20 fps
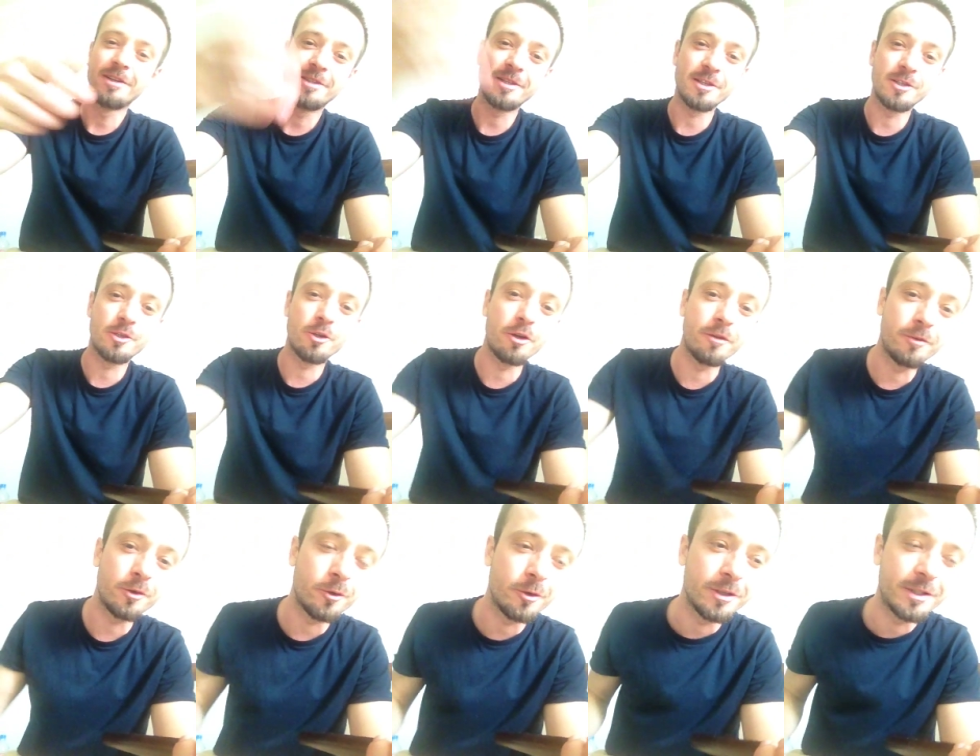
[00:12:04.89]
they
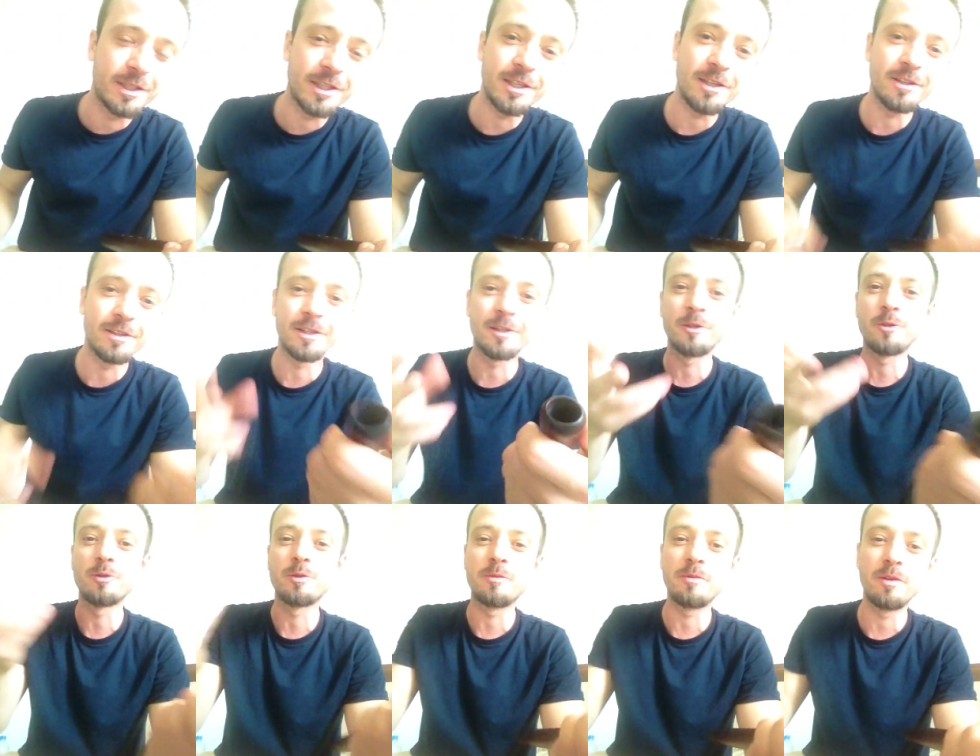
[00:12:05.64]
serve you a tea and then
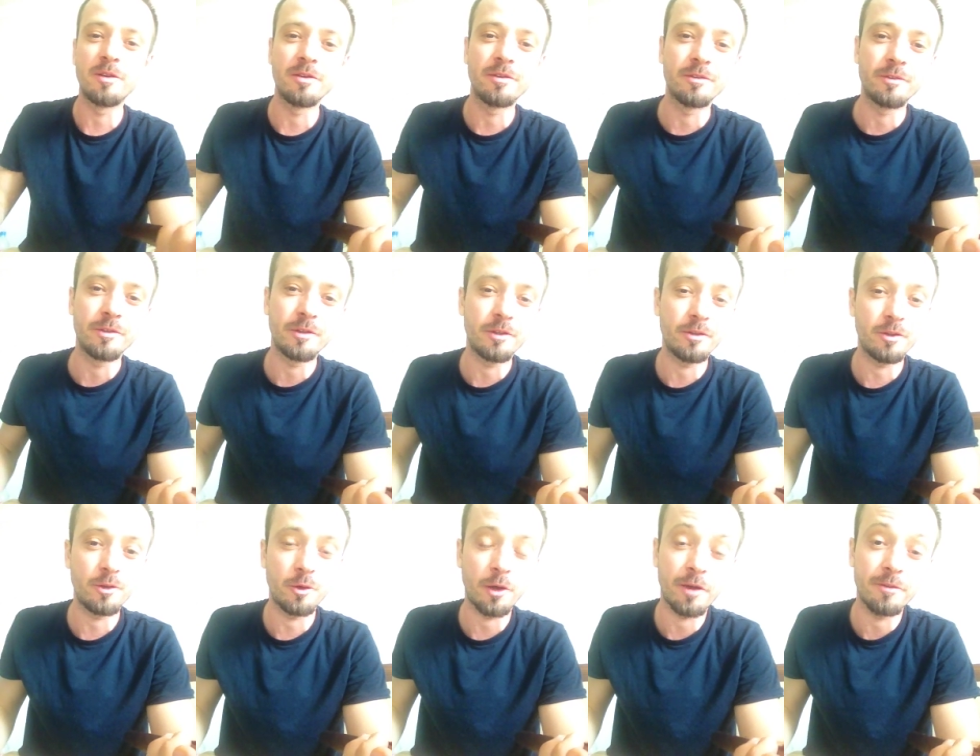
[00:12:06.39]
you
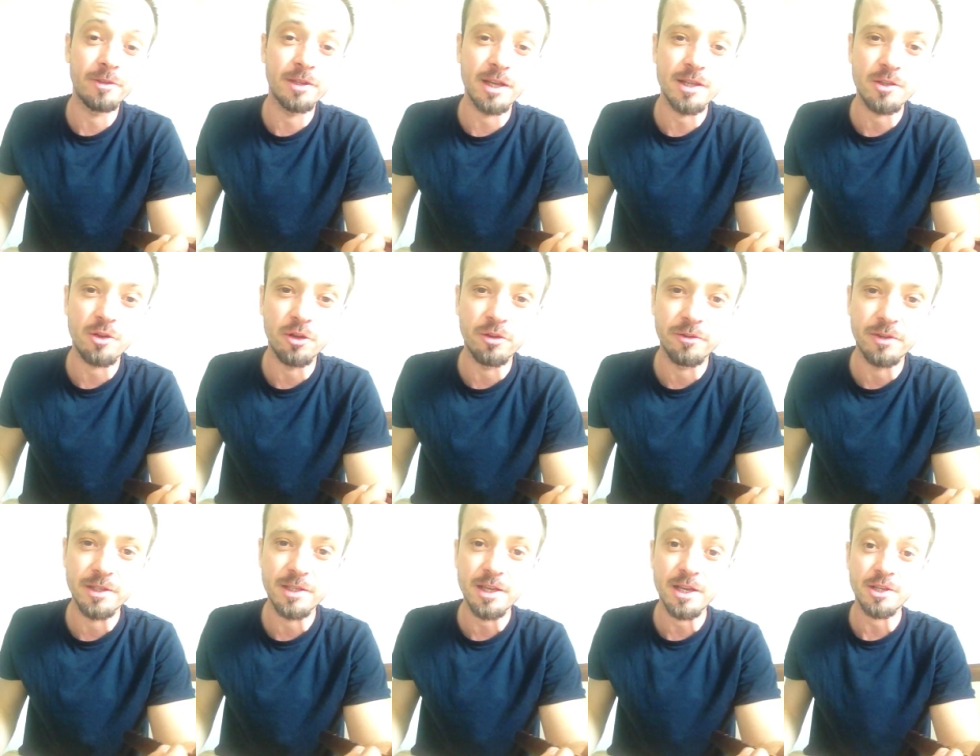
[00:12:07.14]
uh, you have a nice
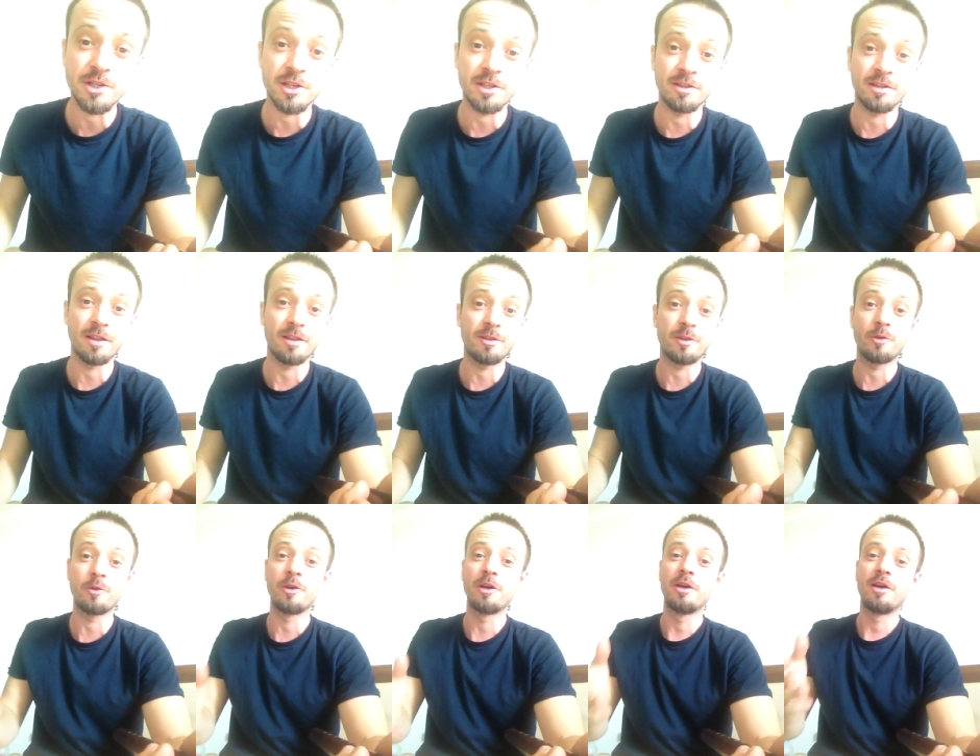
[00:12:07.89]
conversation and
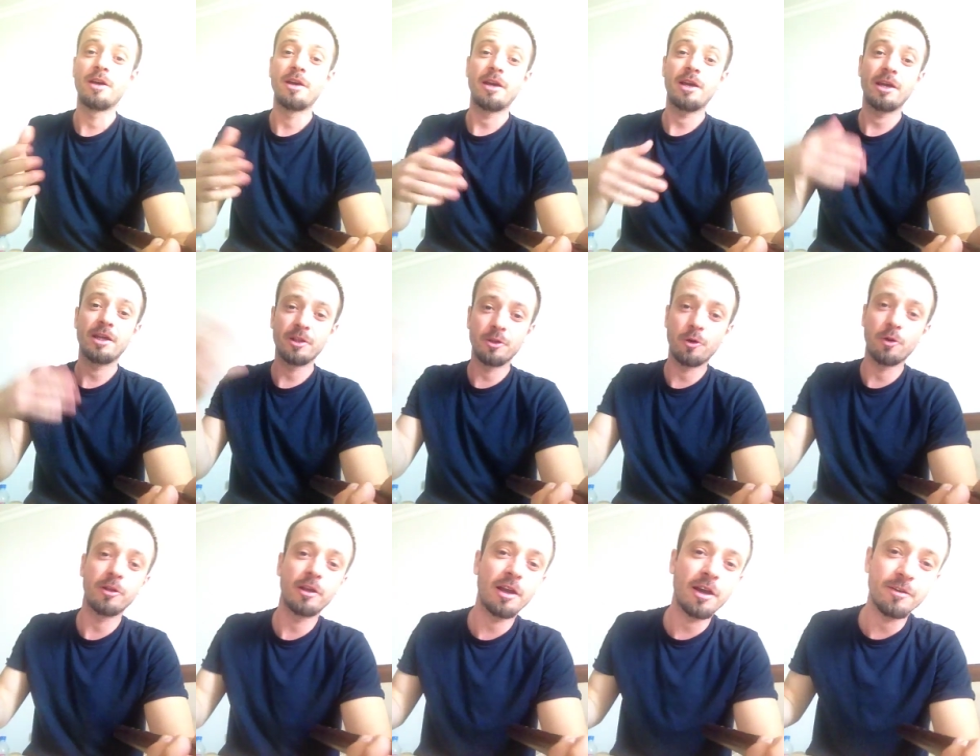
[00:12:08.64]
you and
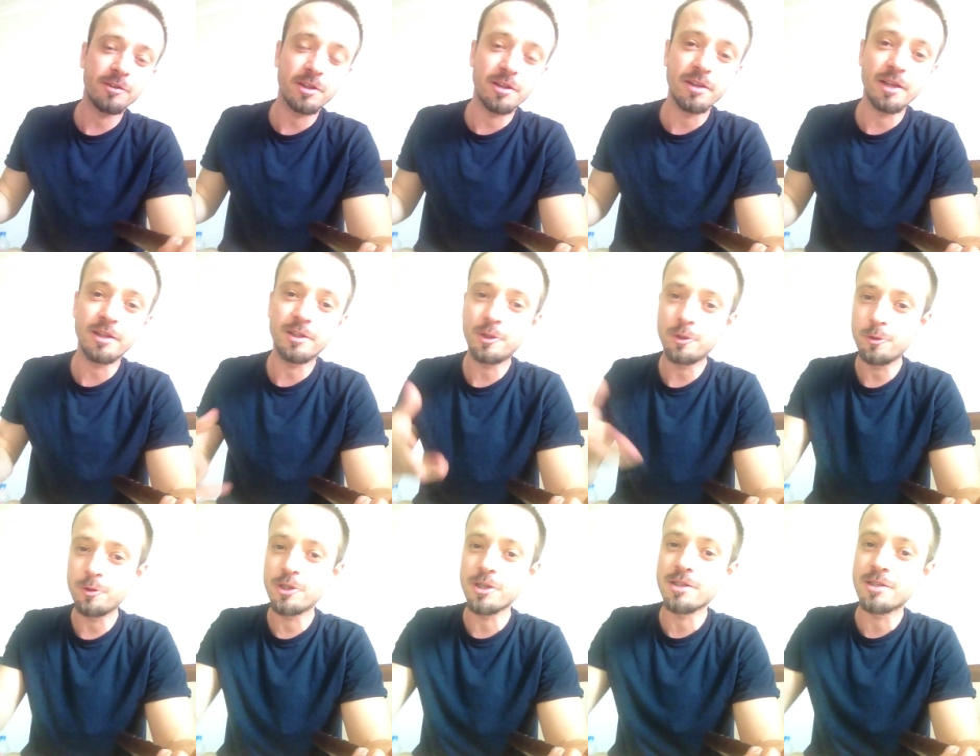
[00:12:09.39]
only after that
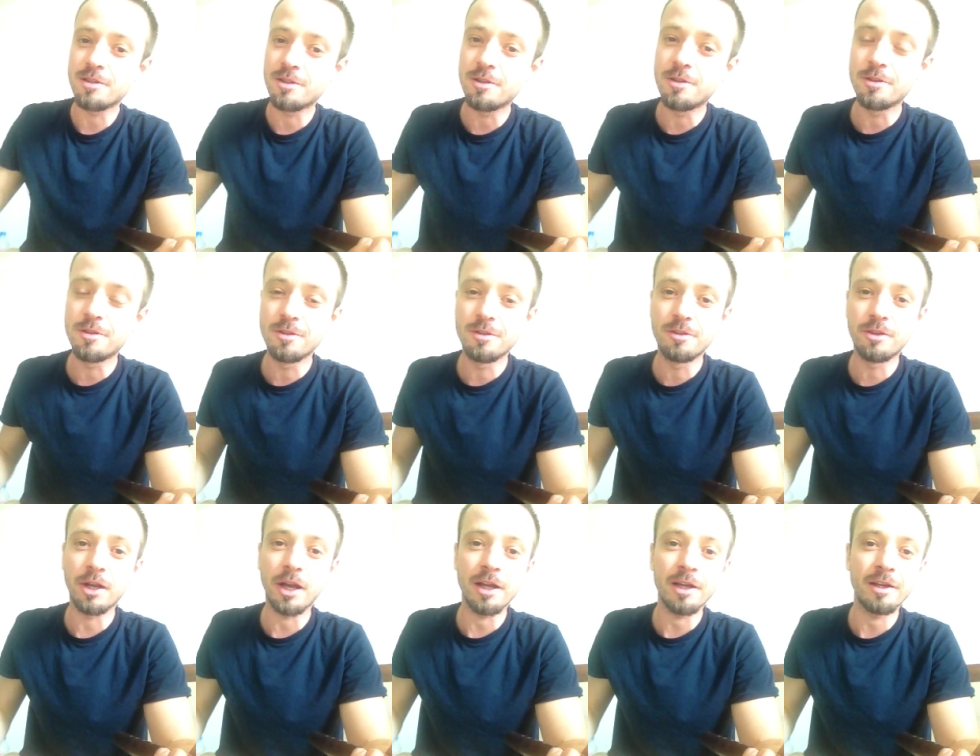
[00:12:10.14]
you just
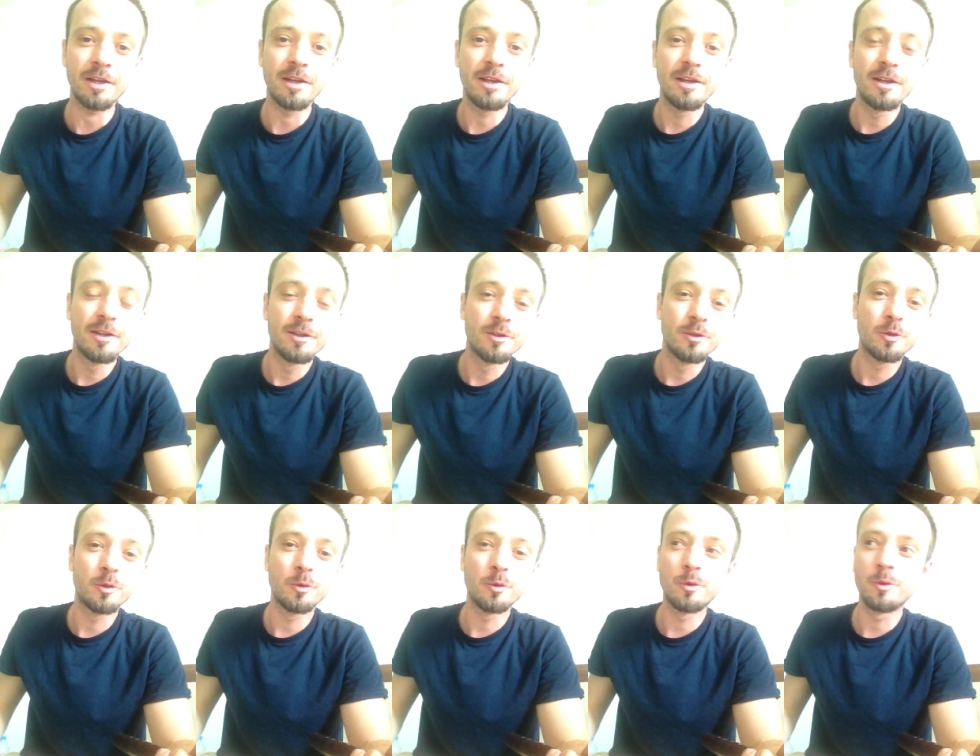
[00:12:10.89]
try
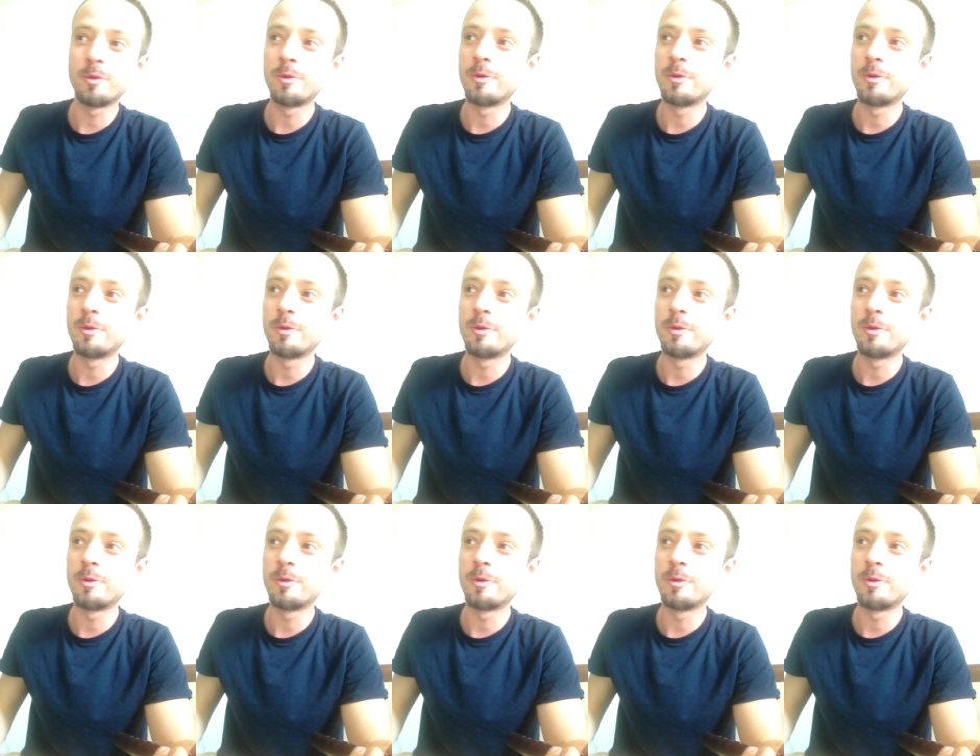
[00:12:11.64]
to